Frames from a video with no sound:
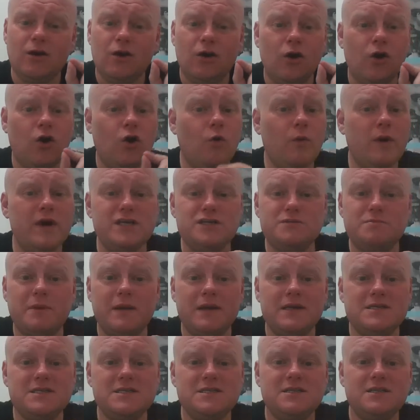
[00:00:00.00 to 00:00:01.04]
Always
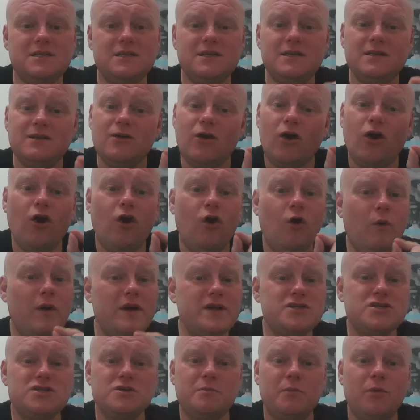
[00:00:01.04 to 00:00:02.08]
pissed.
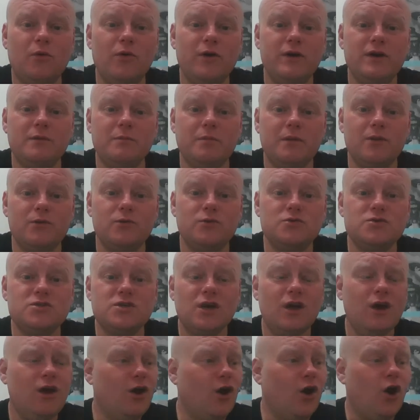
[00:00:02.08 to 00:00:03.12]
Always supporting the Blues.
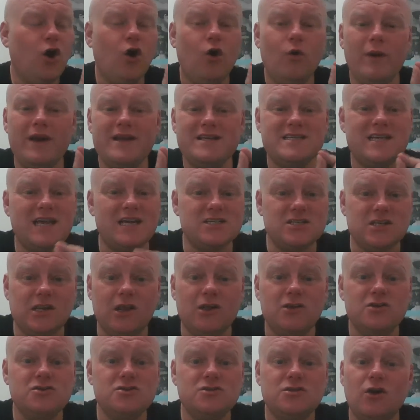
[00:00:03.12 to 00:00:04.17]
Always gets
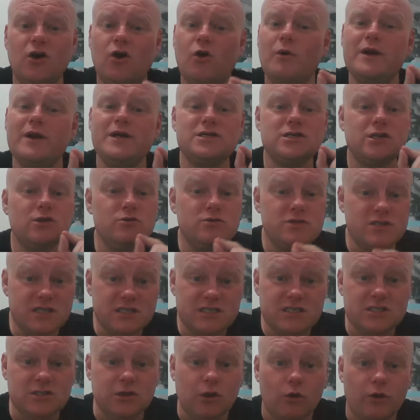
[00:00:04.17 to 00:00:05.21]
lost. Always loses
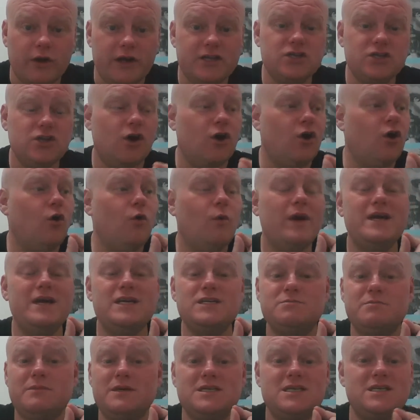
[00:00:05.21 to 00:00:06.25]
his luggage.
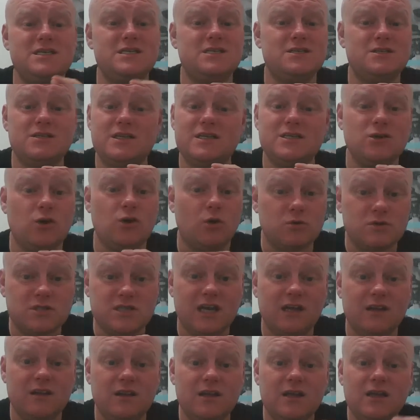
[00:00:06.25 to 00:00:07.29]
Always misses his
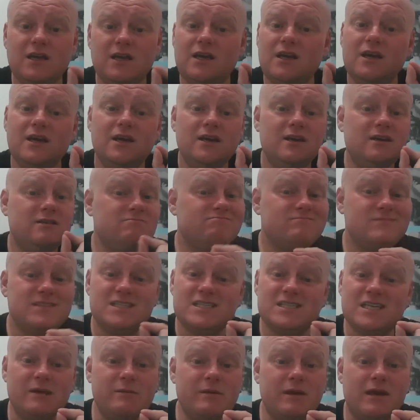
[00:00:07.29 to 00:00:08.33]
hotel.
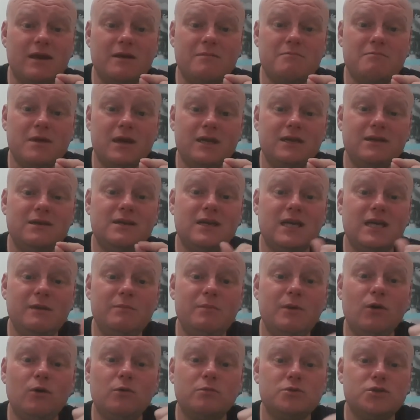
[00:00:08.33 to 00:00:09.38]
Same again, mate.
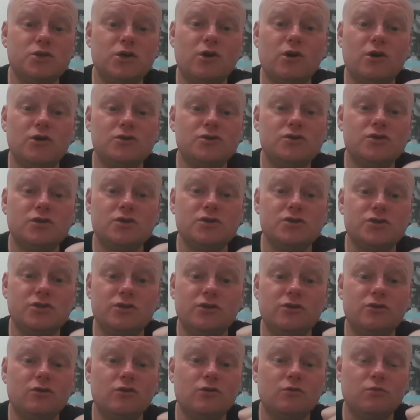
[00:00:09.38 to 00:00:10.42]
Keep it up, George, because
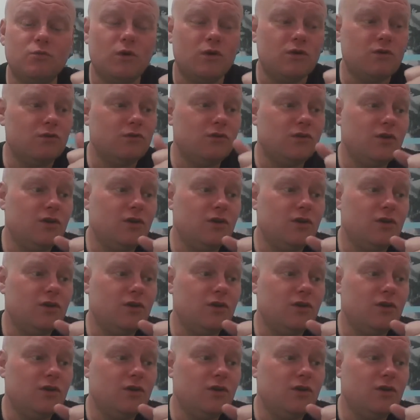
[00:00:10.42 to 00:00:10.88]
you're a good one.